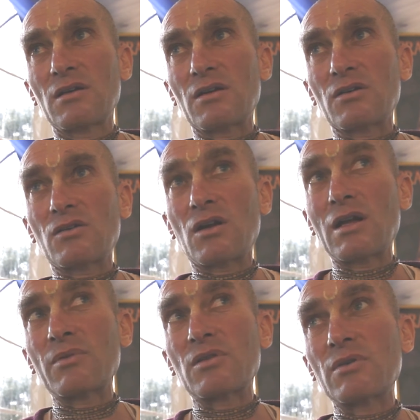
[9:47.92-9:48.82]
I got
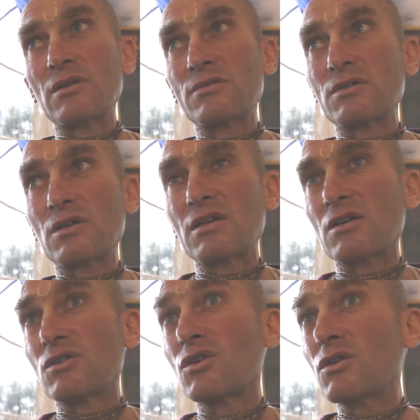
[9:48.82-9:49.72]
up in the middle of the night.
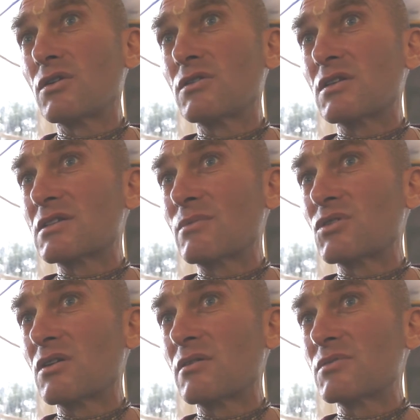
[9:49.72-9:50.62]
I'd heard that
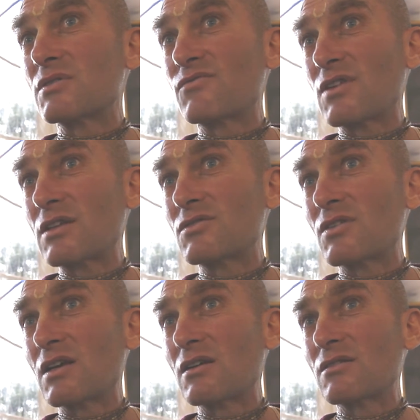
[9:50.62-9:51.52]
sometimes it floods
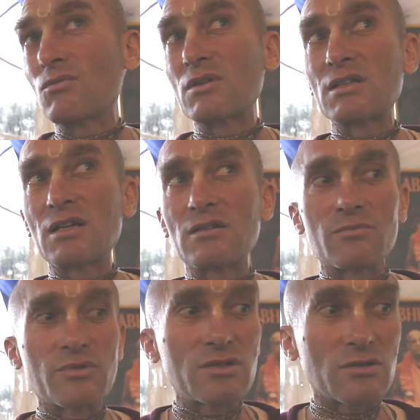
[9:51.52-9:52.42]
there. I went down to the
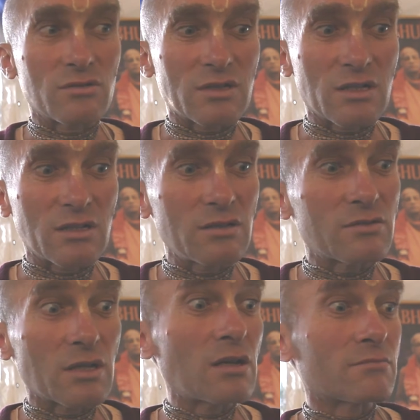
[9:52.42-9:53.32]
bridge, looked
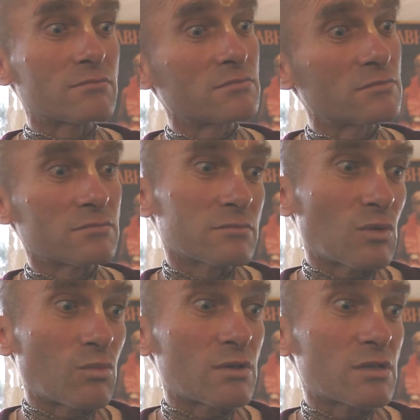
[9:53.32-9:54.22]
underneath. No,
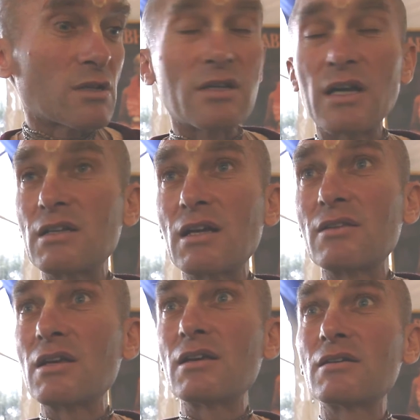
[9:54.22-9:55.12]
the water's okay
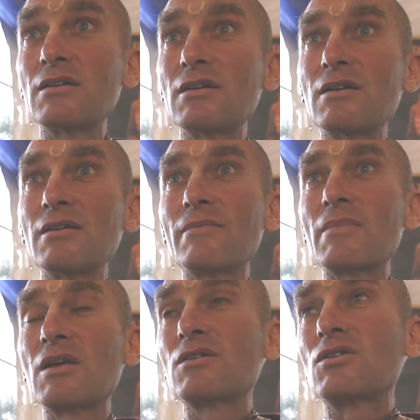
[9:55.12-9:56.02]
down there.
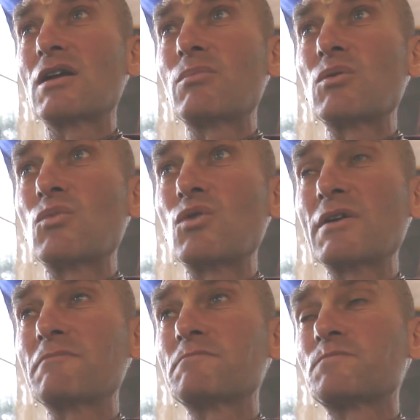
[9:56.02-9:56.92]
Got up in the
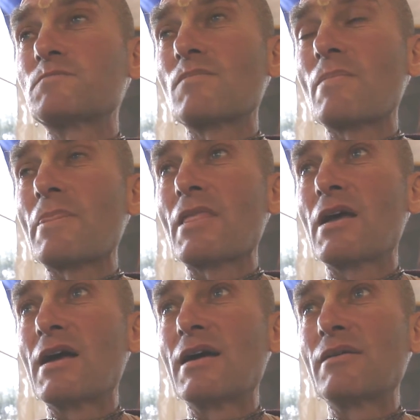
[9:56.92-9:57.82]
morning,
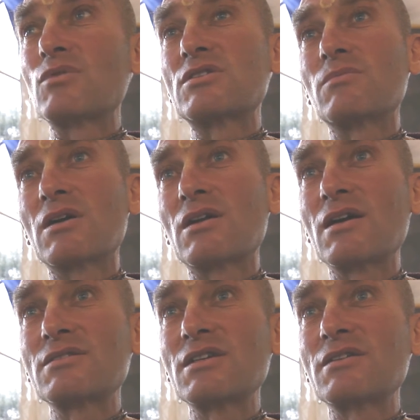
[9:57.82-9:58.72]
went to
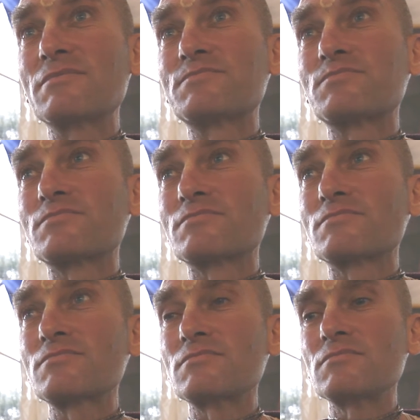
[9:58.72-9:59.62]
Mangalatik,
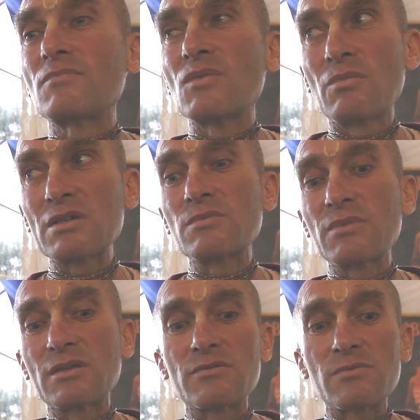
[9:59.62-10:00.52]
must
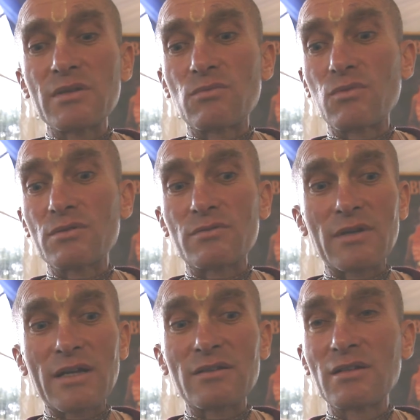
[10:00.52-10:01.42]
admit there was a bit of water
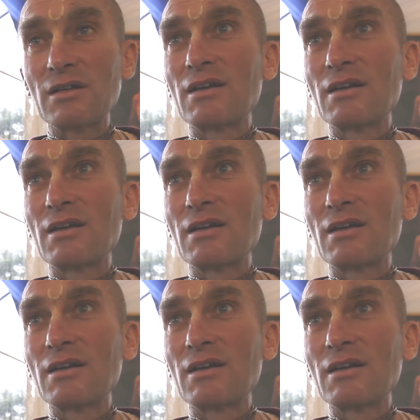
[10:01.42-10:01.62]
around.